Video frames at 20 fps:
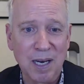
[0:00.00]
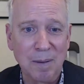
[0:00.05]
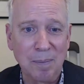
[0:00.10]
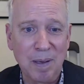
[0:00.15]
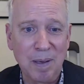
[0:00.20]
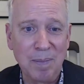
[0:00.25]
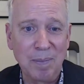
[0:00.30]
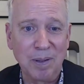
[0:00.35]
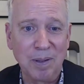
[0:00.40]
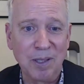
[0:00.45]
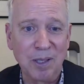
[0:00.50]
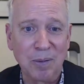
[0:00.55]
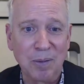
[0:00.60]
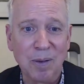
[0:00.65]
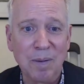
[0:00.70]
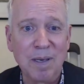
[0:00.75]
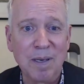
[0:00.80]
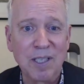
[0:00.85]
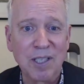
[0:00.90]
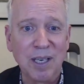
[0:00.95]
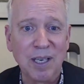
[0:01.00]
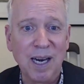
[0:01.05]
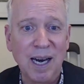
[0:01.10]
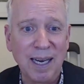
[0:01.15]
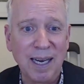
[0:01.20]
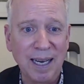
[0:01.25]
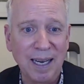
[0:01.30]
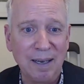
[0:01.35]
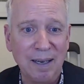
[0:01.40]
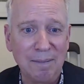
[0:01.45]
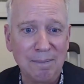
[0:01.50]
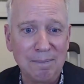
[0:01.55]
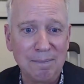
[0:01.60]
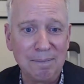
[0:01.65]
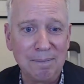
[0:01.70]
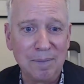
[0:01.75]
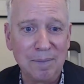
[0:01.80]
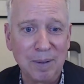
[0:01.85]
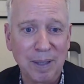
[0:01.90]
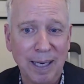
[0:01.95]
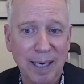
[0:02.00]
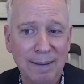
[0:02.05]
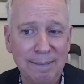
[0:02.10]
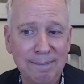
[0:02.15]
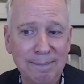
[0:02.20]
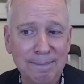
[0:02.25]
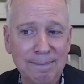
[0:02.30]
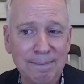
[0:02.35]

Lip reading: of people into remission anyhow. Okay?